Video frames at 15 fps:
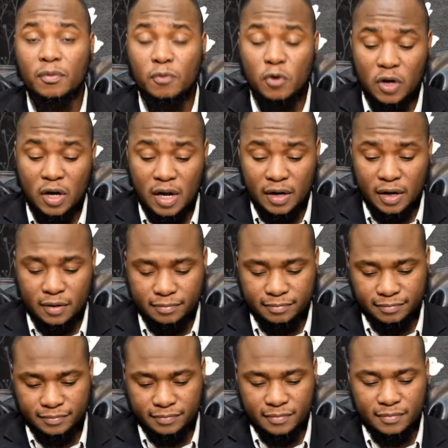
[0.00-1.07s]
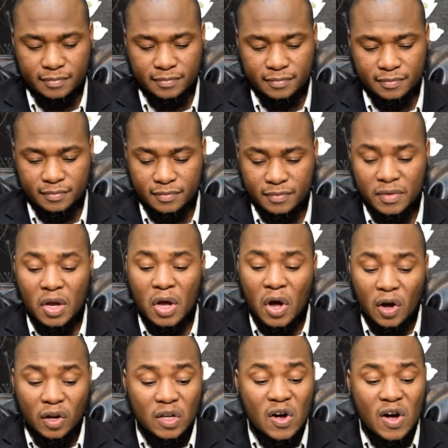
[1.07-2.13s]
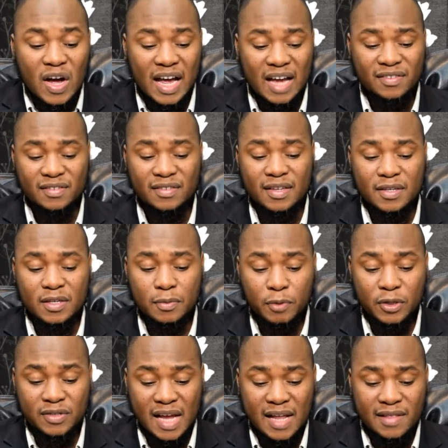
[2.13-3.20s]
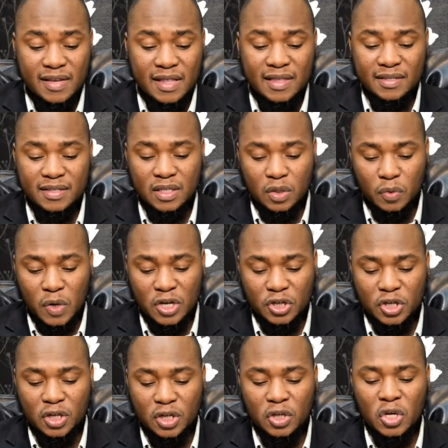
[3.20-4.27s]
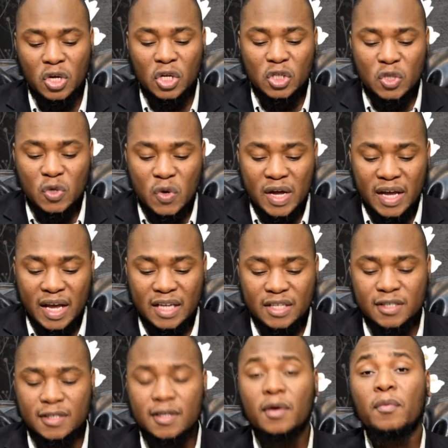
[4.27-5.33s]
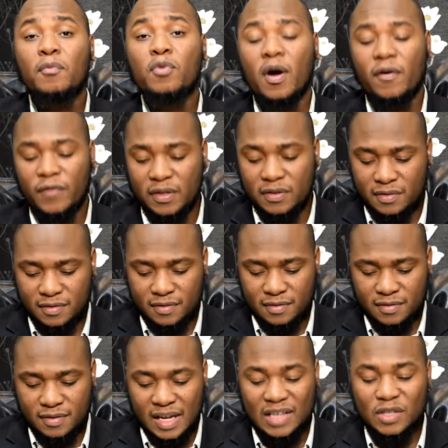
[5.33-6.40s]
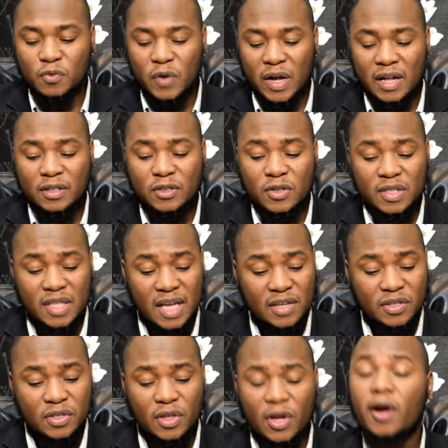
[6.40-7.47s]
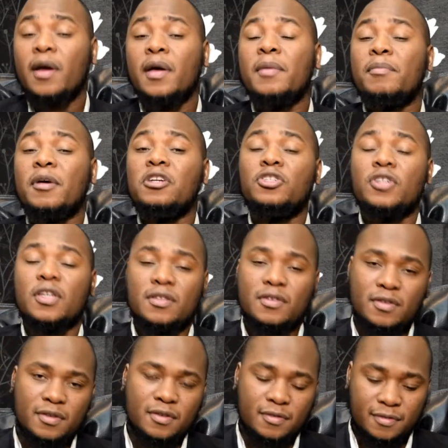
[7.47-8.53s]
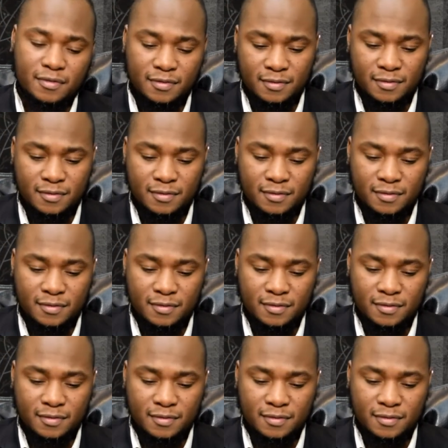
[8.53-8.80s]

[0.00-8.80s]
Al-Bukhari. Allah has presented this situation to His prophets as well to test their patience.